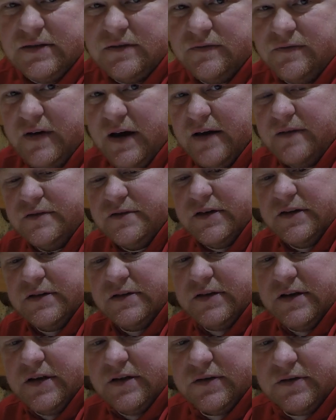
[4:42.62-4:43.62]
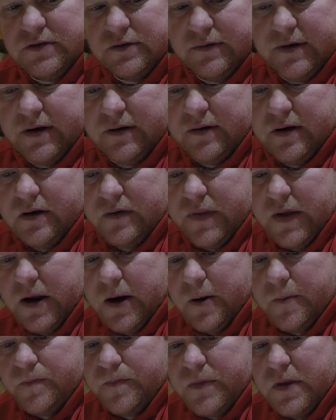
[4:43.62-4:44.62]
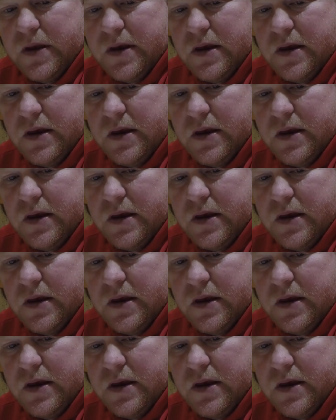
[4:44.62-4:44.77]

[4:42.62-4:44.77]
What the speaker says: and 5/16, so right around there.